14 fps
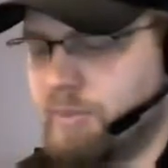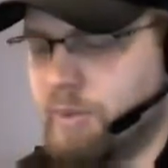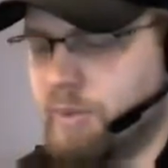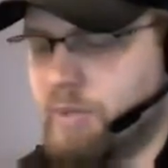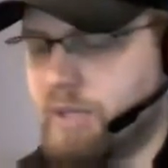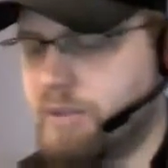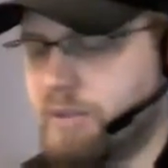
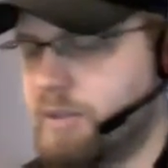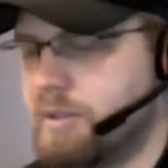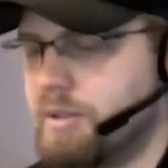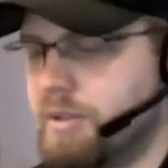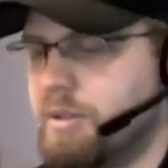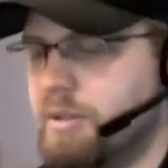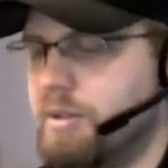As it
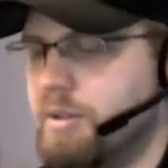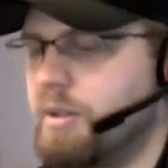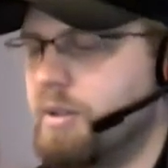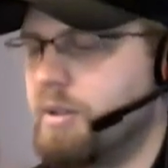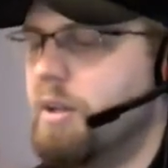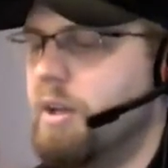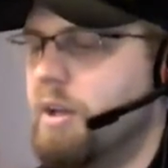enters the
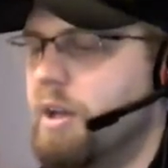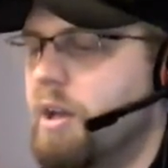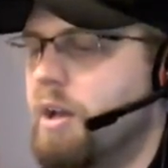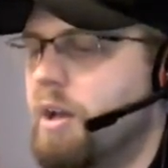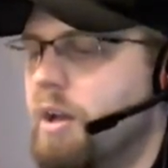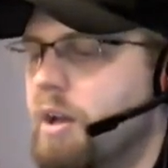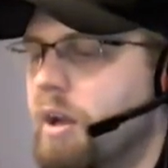battlefield,
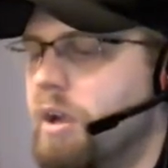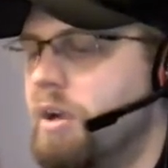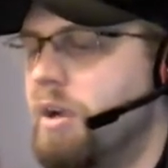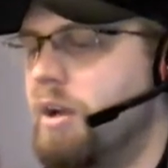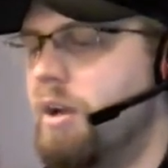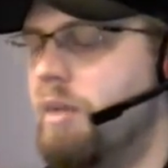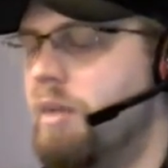
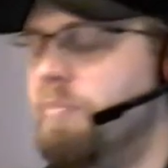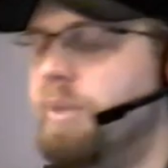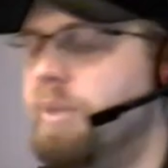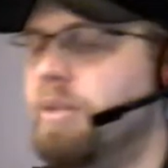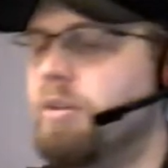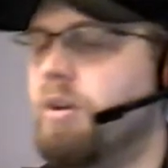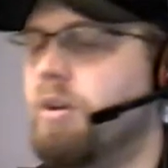
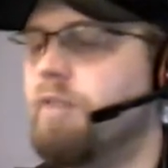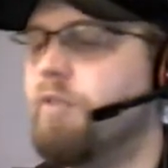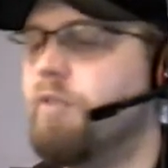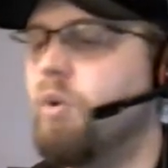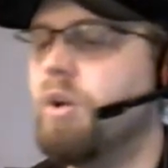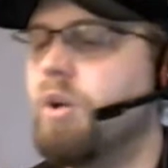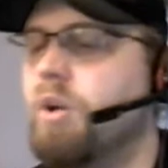choose a creature
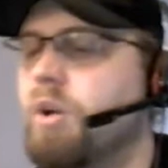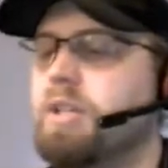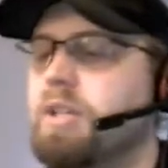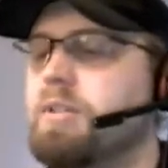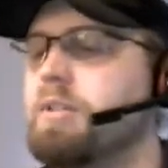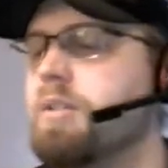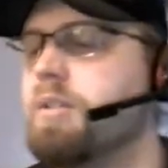type,
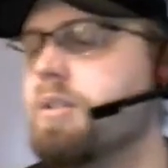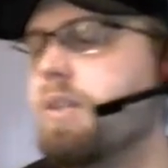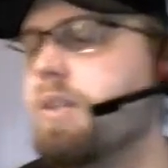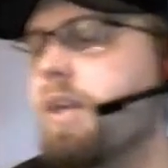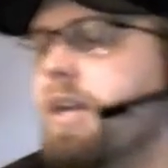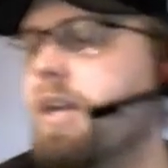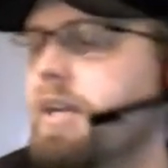
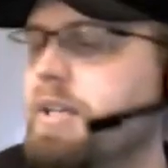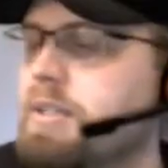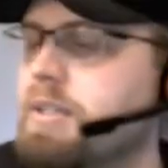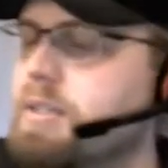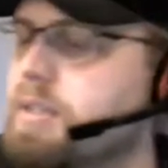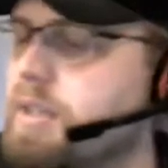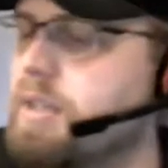tap, add
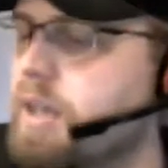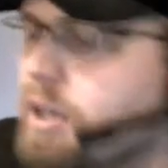1 mana